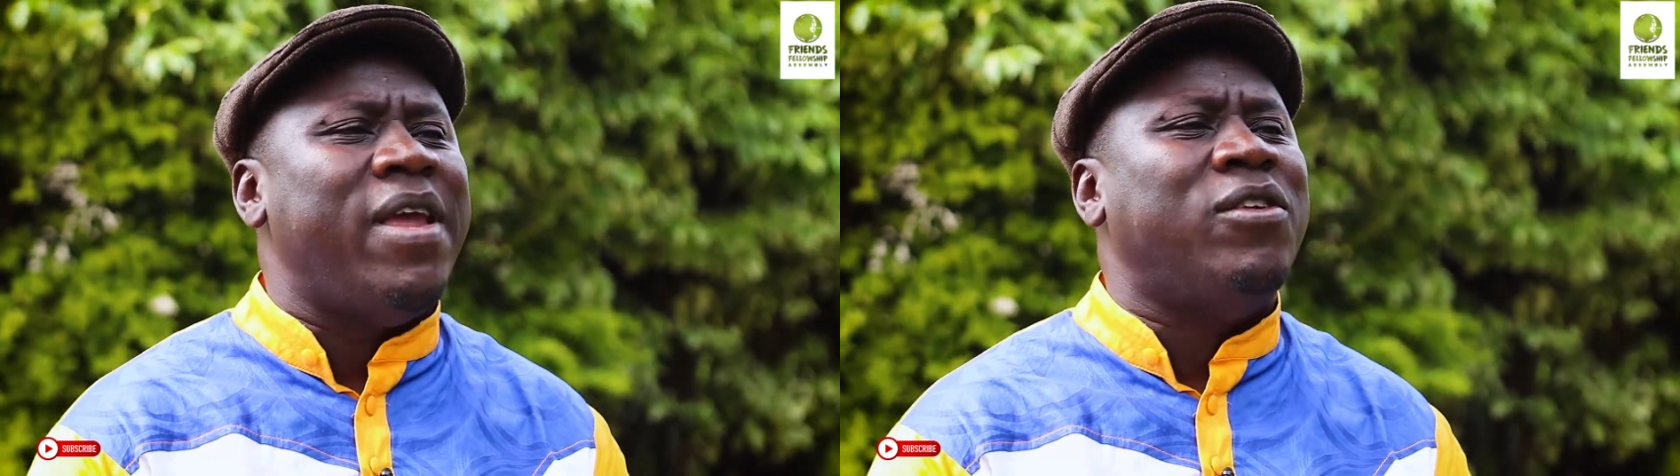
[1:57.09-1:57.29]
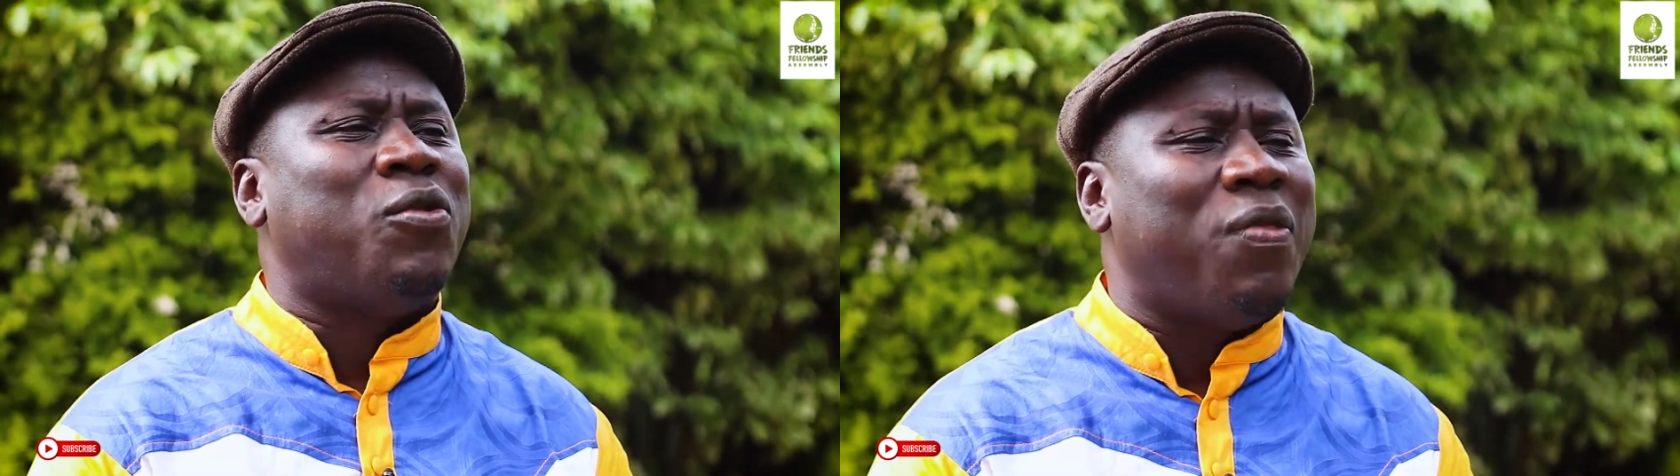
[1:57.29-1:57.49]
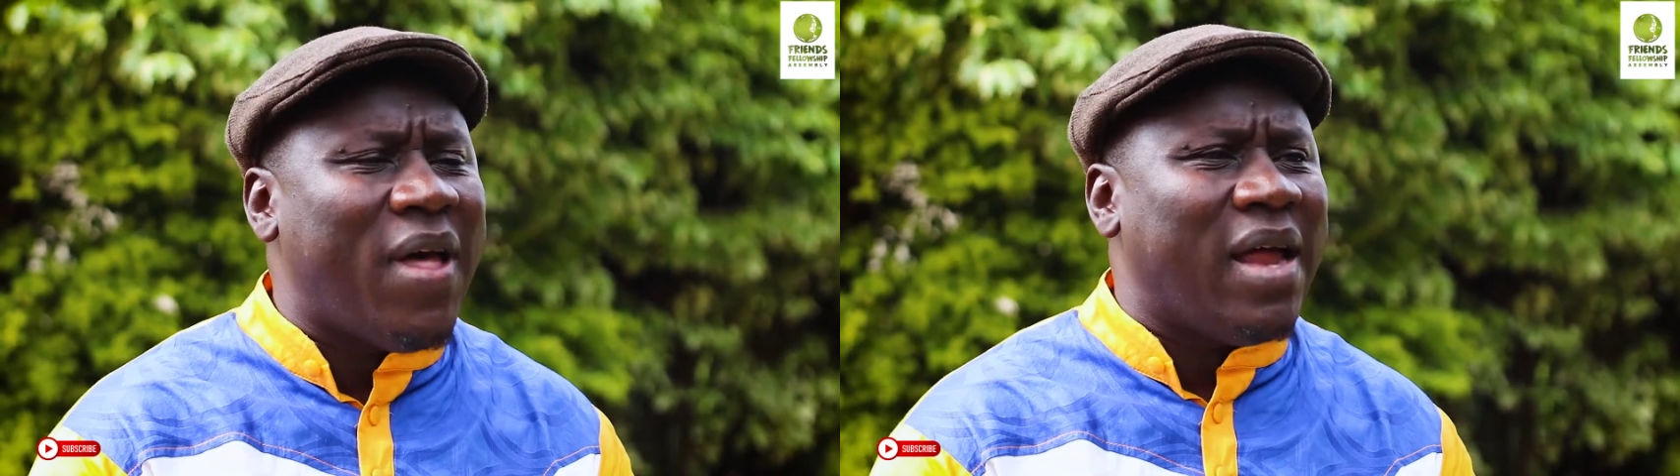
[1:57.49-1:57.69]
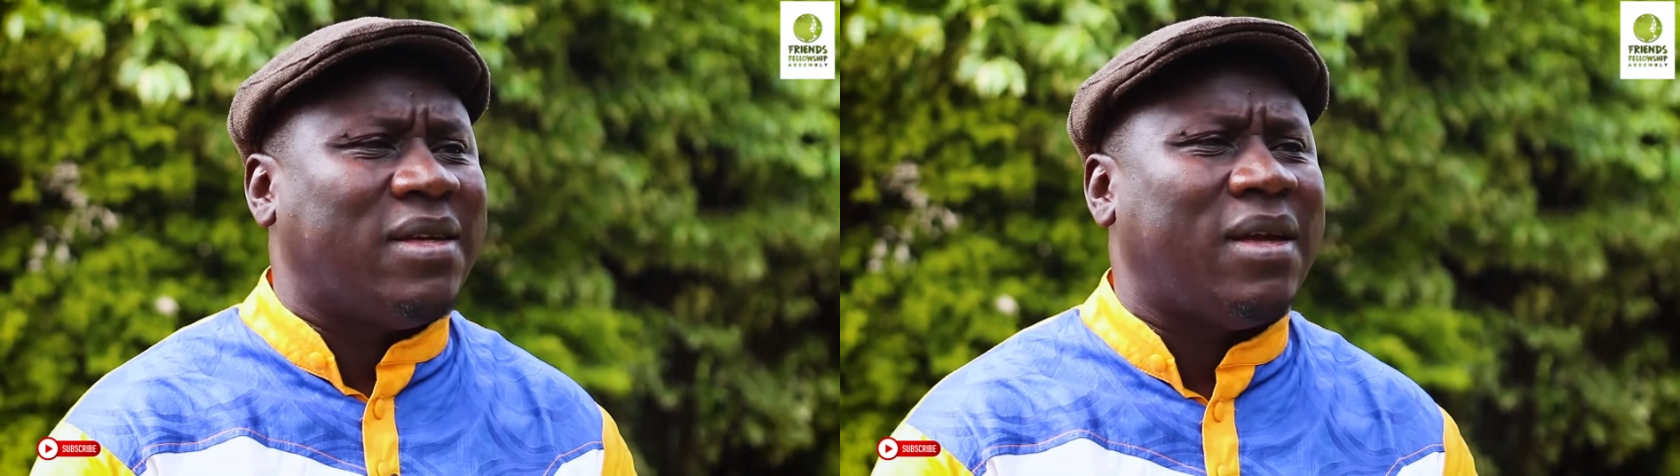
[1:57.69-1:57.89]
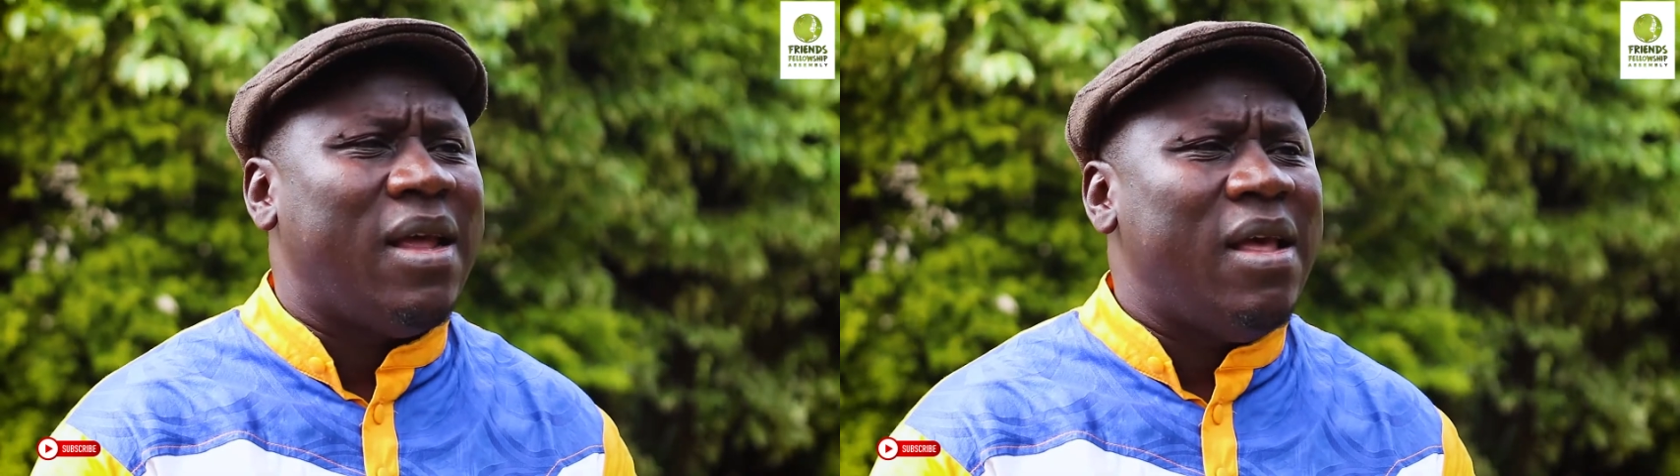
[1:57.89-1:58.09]
into
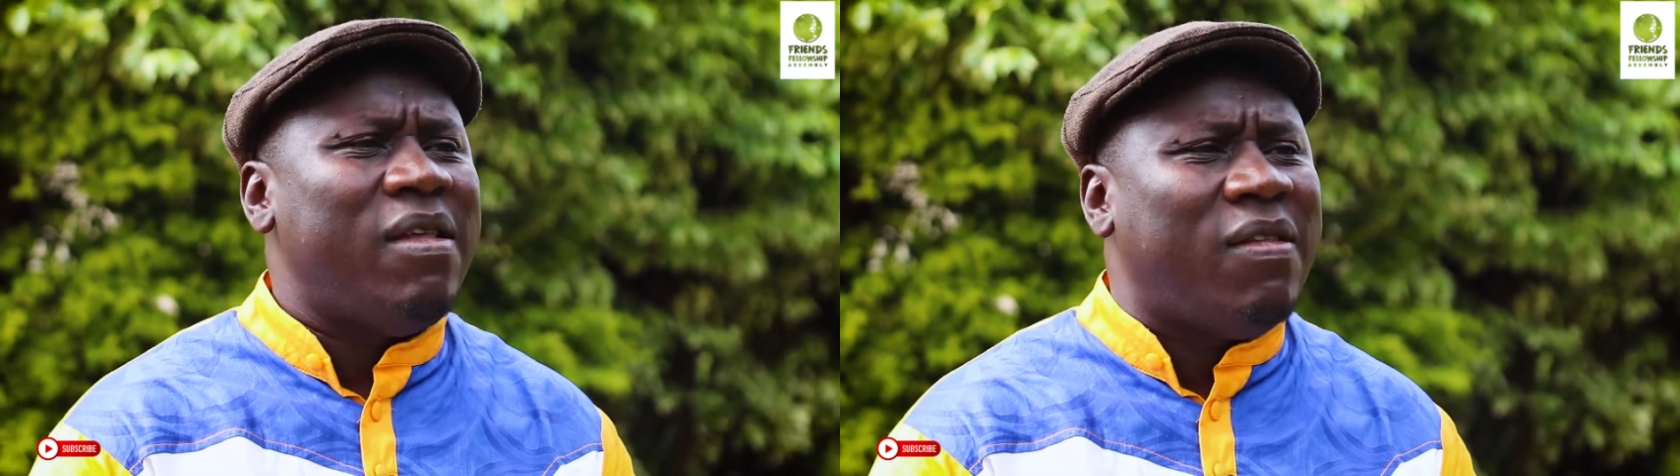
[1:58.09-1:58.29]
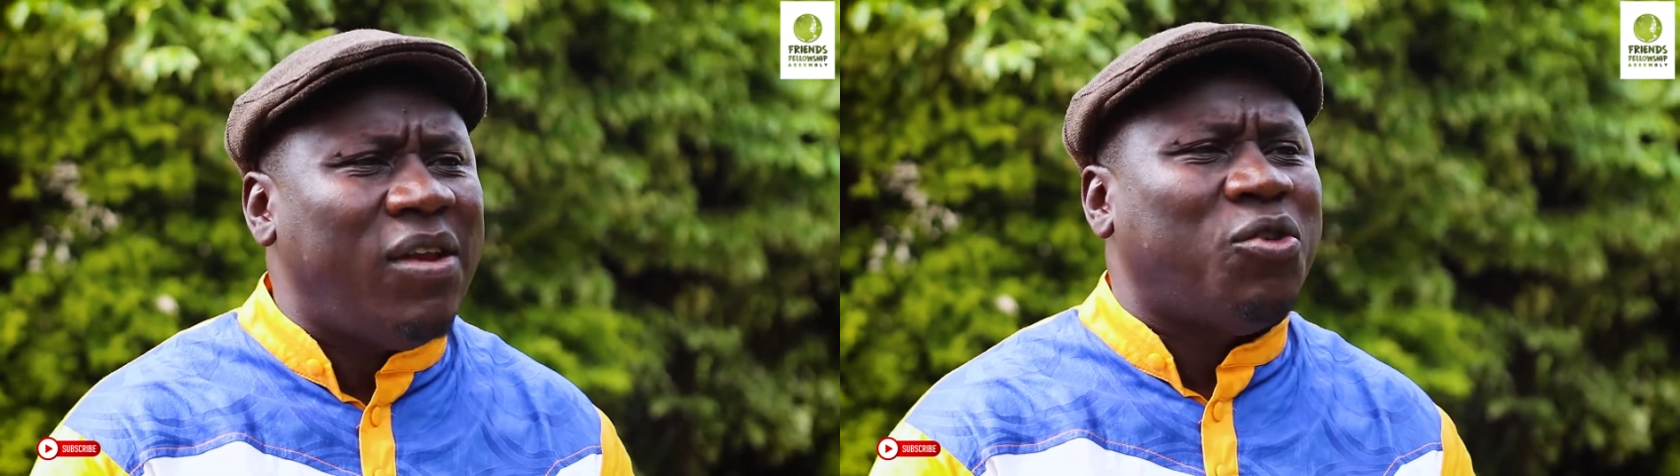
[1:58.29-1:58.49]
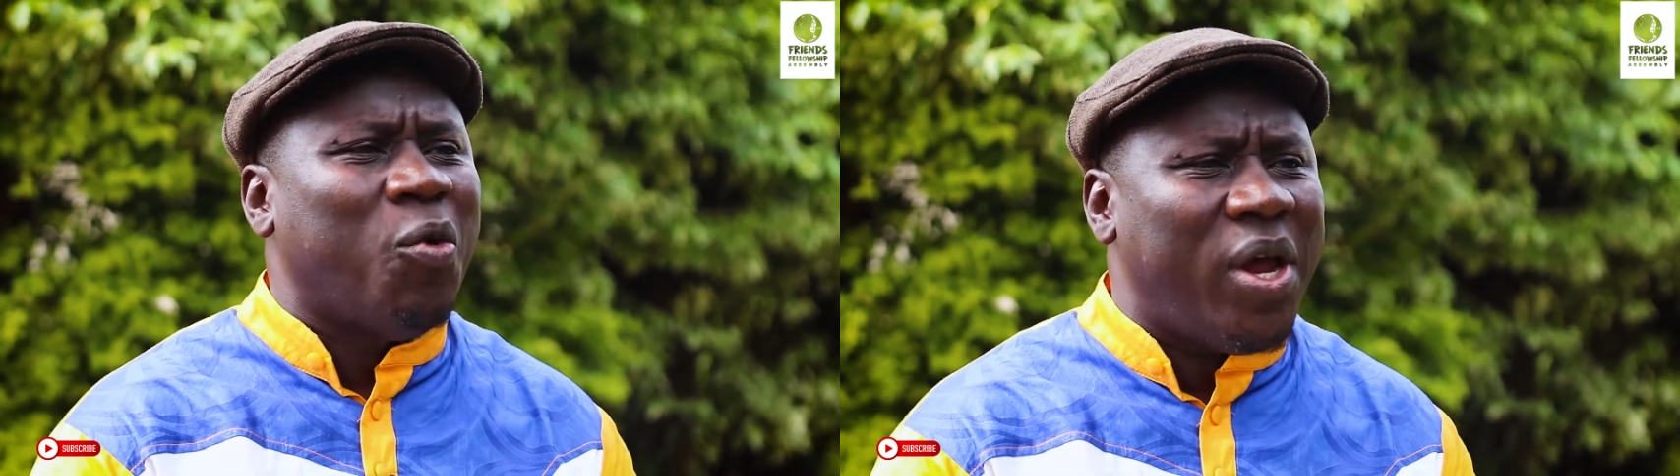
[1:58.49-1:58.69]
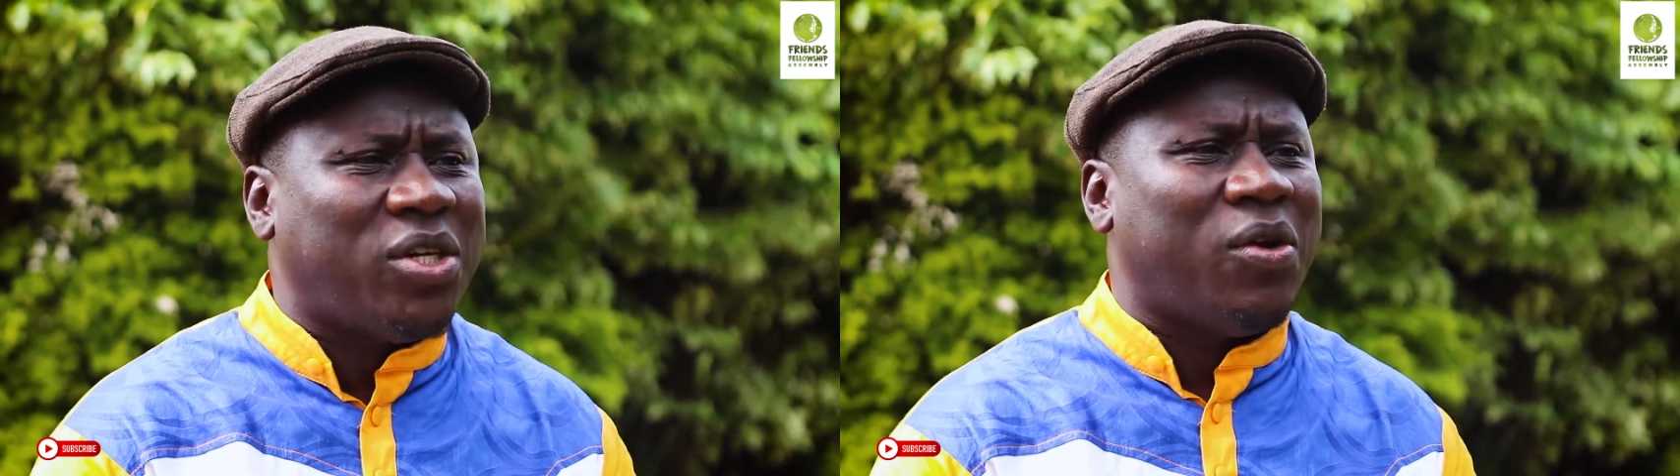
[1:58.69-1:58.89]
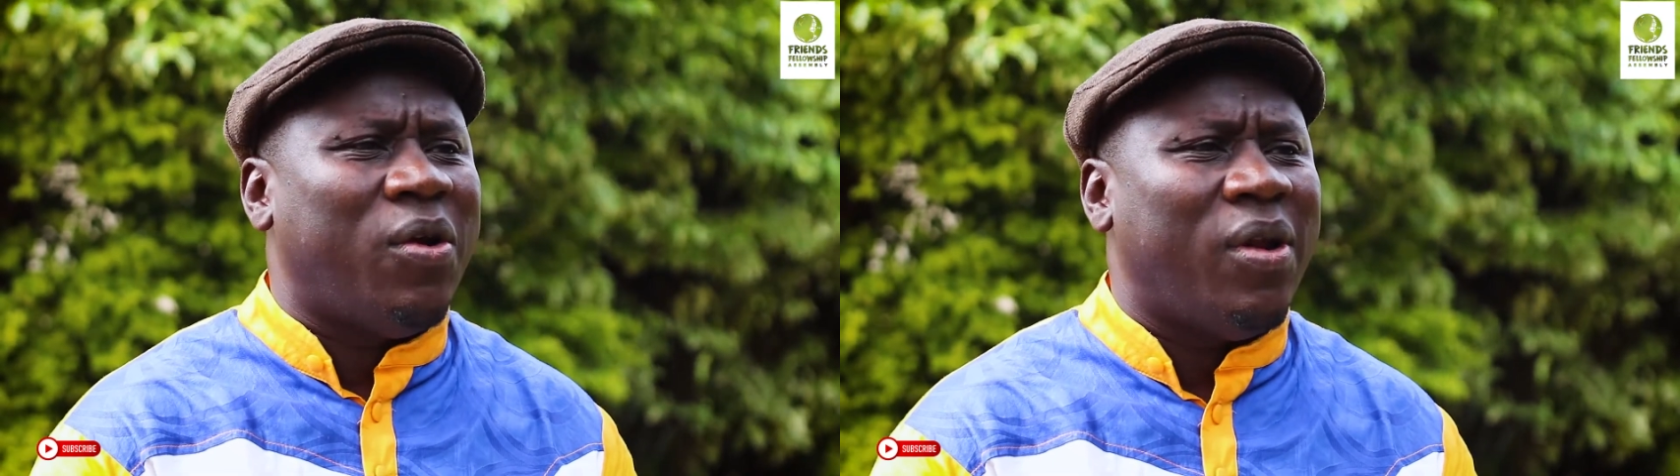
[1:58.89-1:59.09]
that
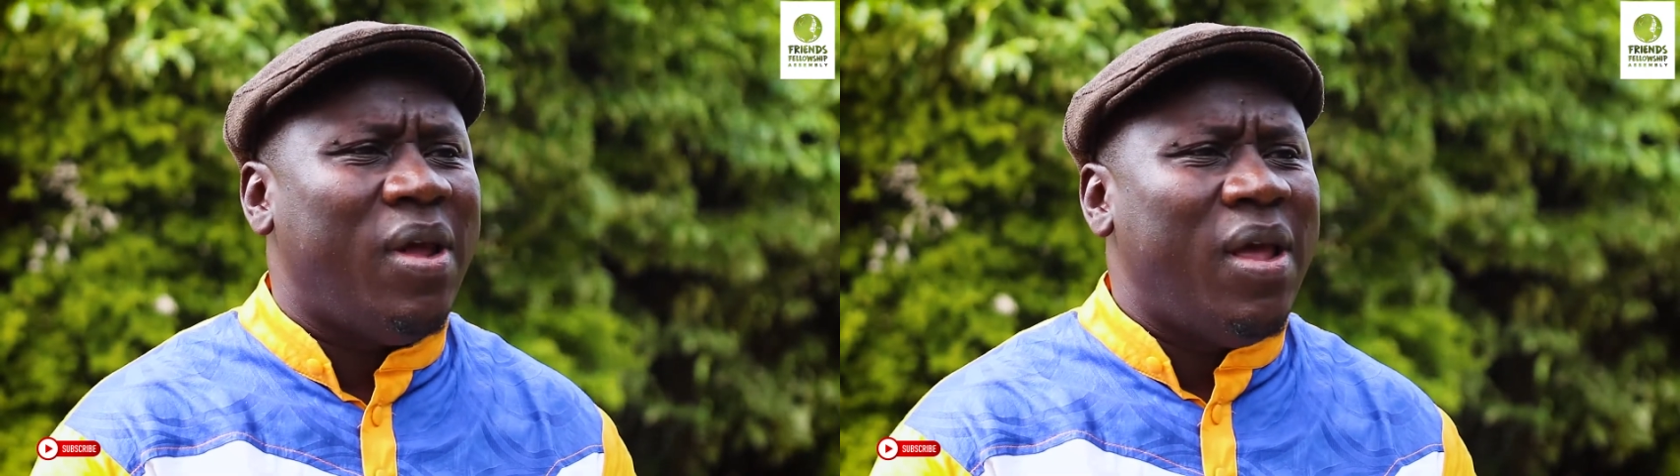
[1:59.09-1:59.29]
situation.